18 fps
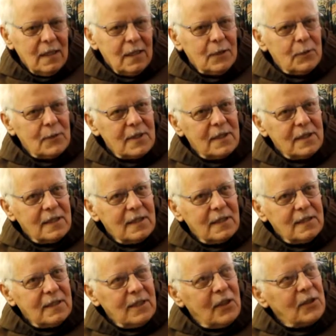there was a
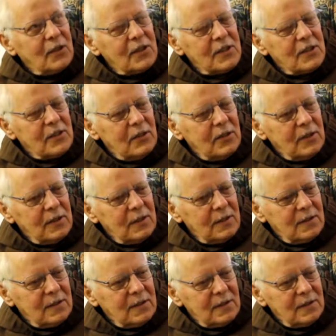little notice
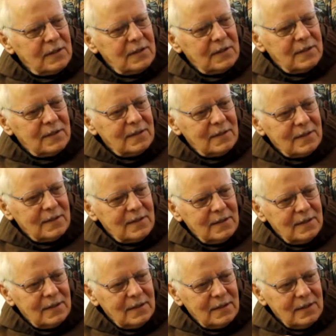on the,
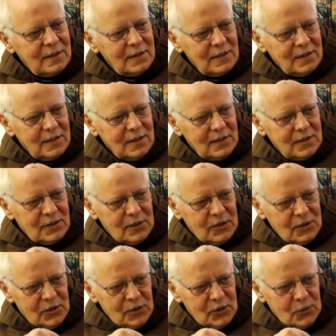the
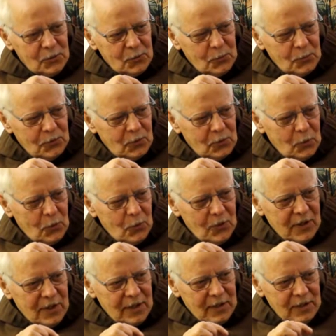church
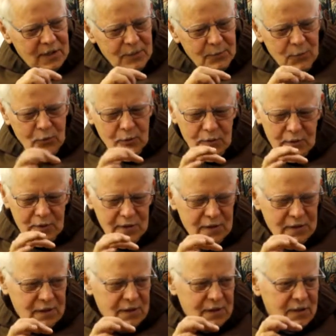door there,
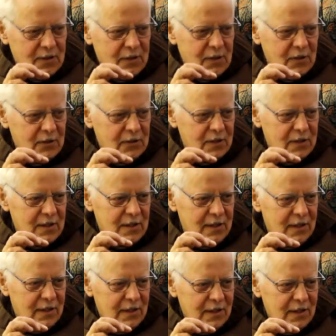small little notice
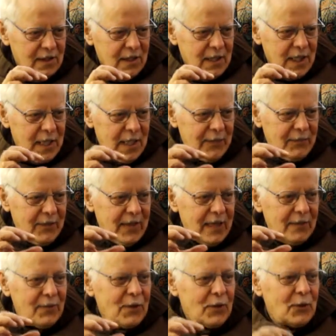there. Have you
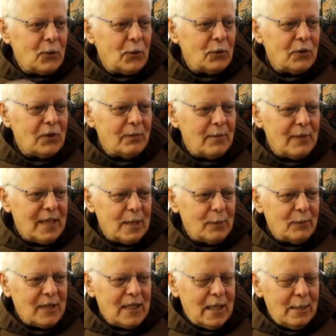ever thought
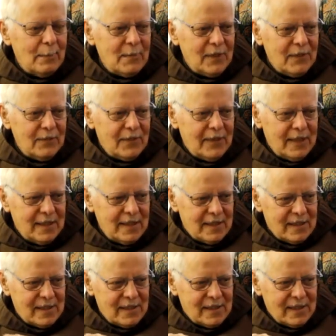about becoming a
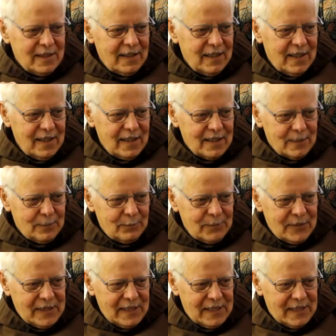Franciscan as a
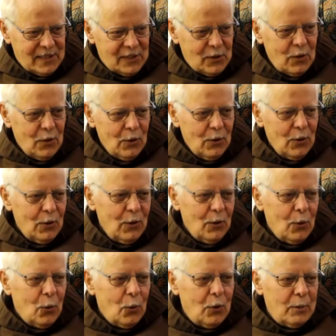priest
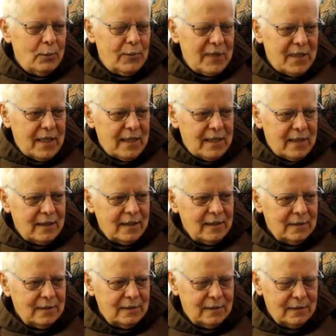or a
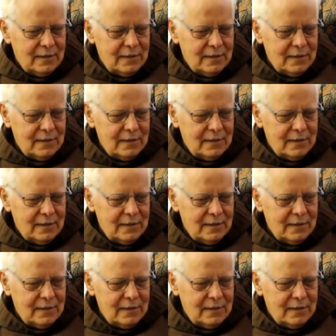brother?